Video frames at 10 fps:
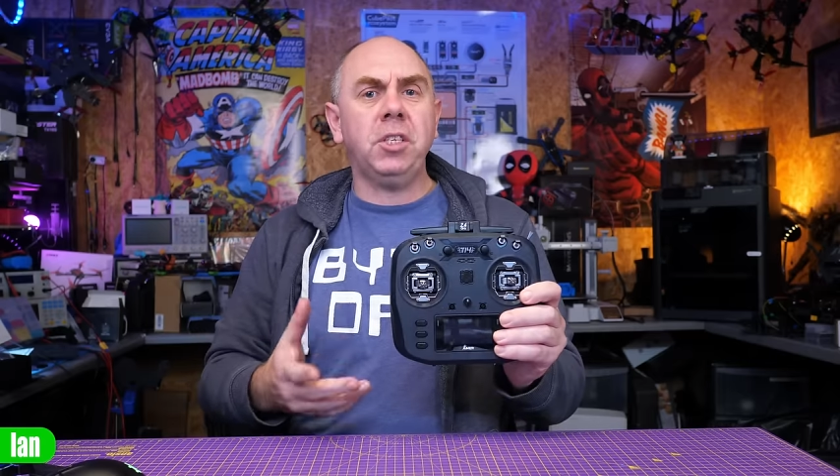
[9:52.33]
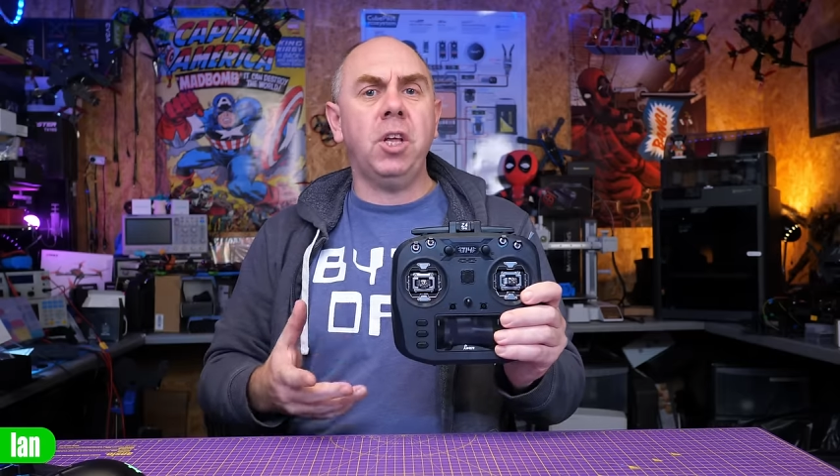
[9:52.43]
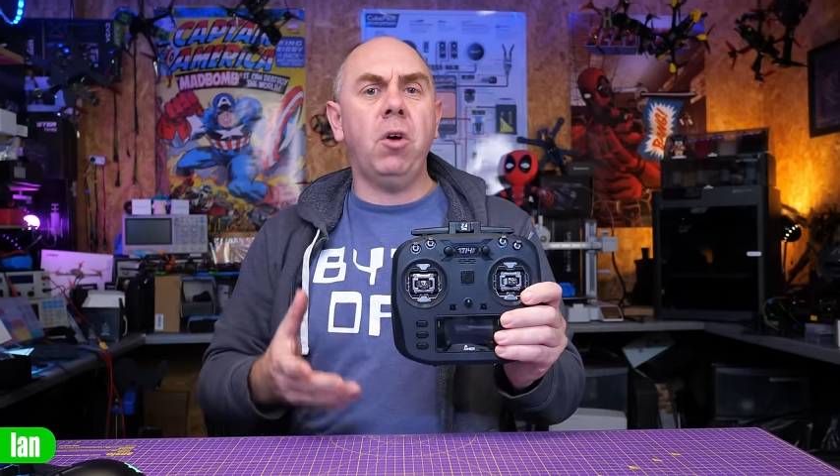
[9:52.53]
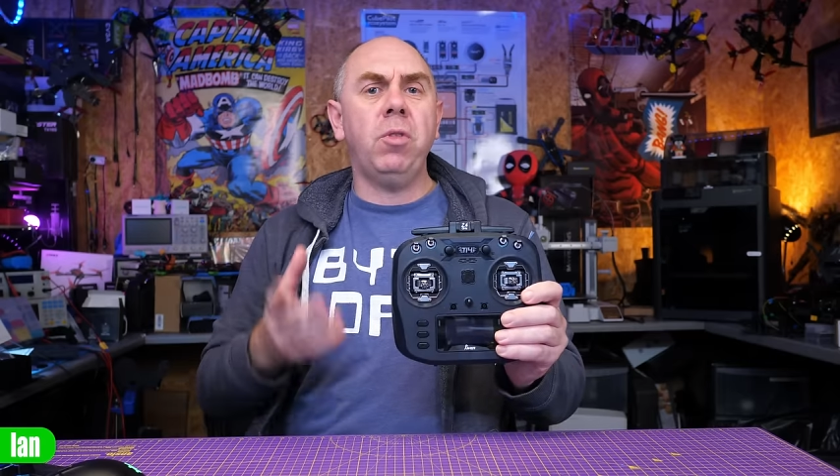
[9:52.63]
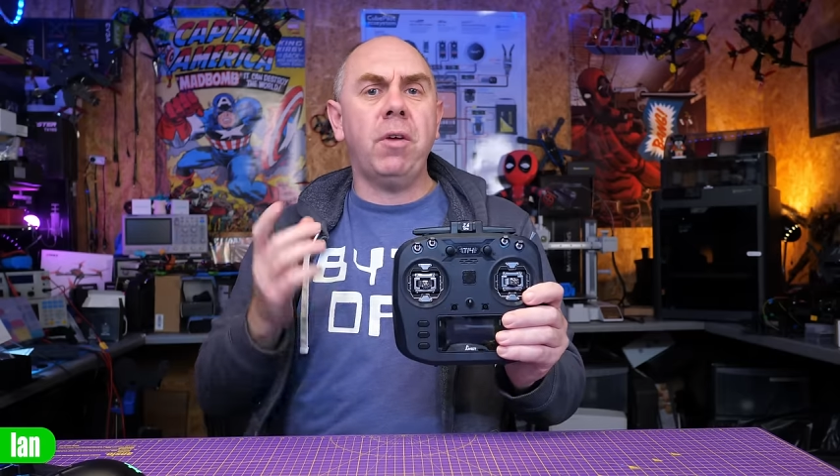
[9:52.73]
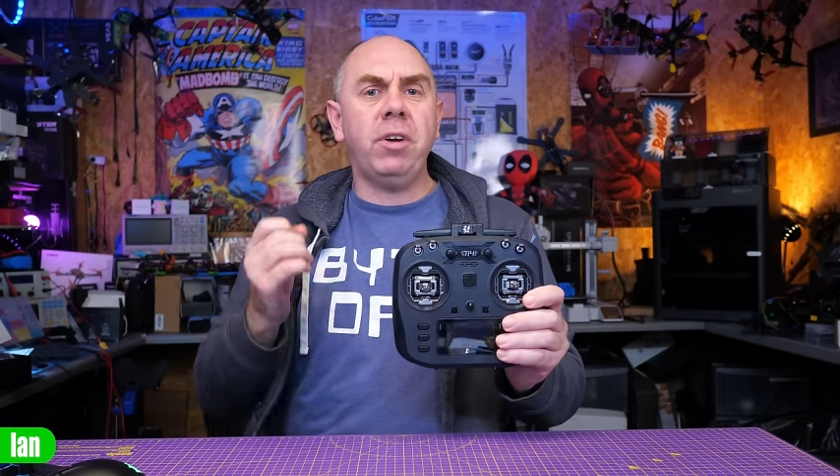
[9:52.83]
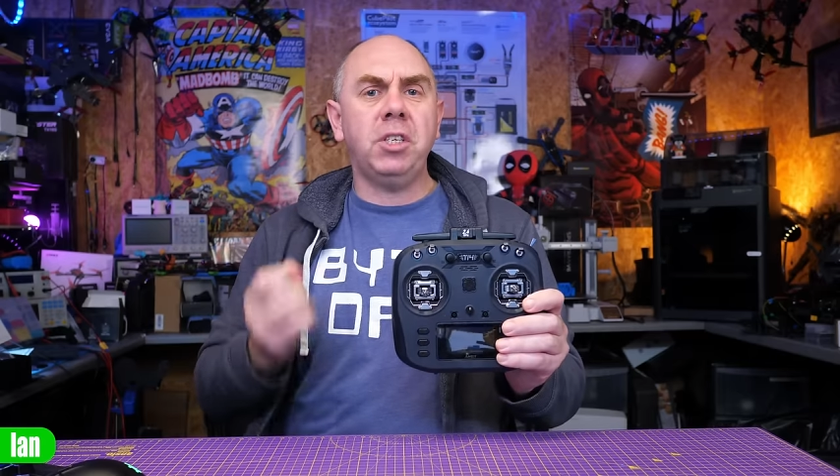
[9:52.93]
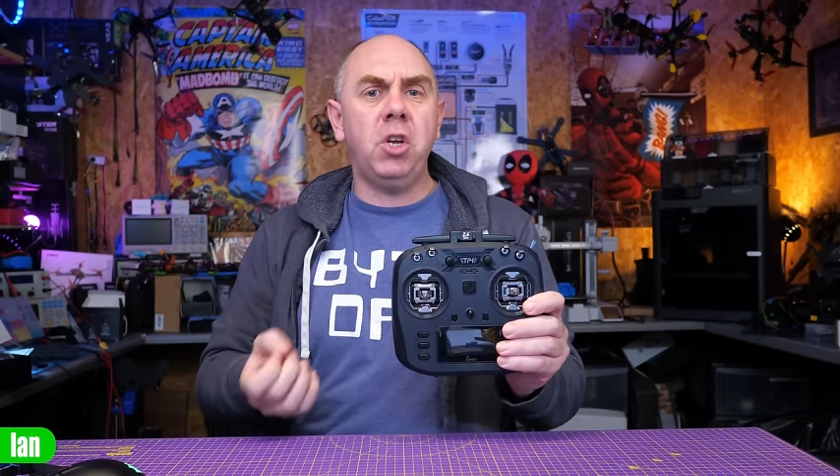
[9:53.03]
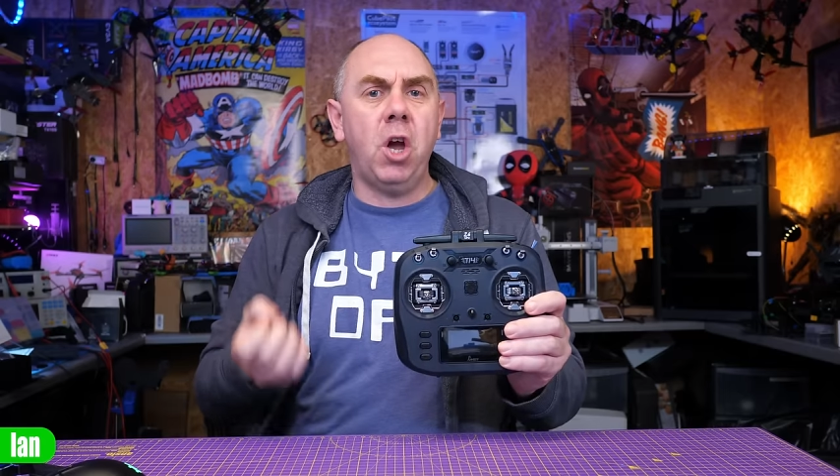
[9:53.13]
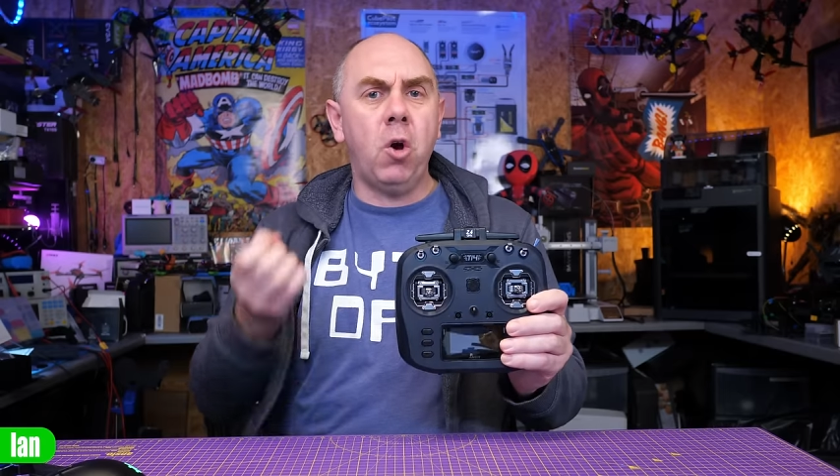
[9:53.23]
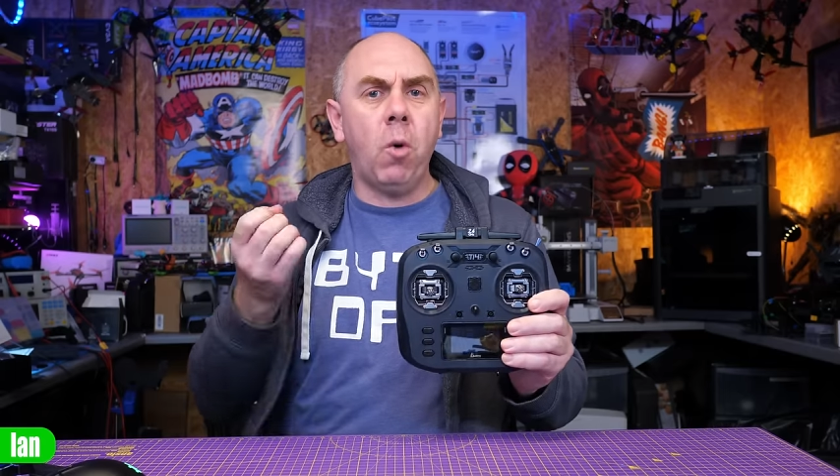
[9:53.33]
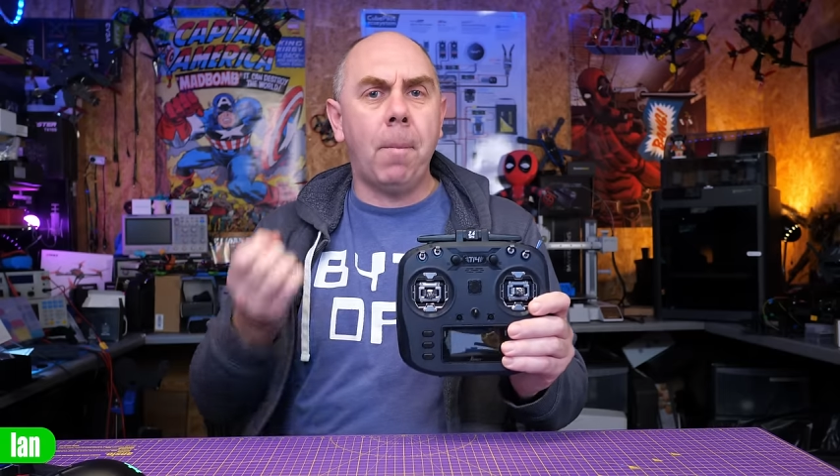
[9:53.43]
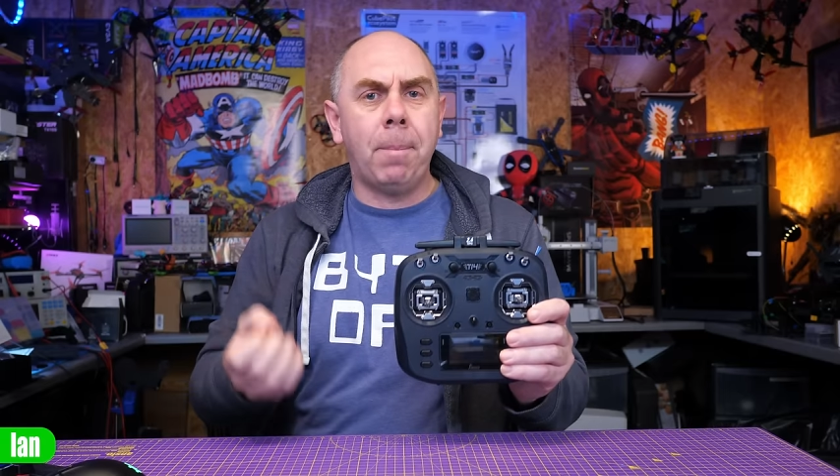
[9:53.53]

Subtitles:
though, there is no